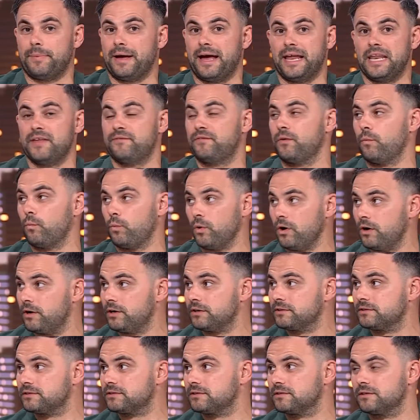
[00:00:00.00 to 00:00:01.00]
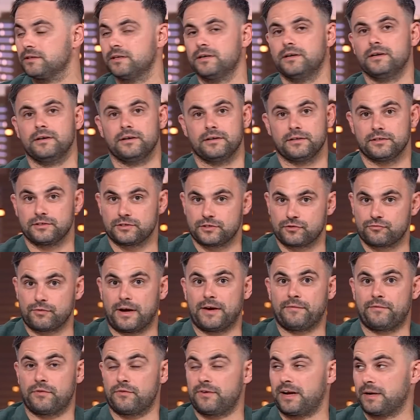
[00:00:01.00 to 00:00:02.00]
And if it works, it's great
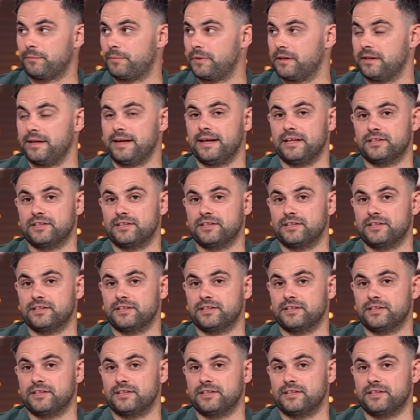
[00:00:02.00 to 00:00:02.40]
for rugby league.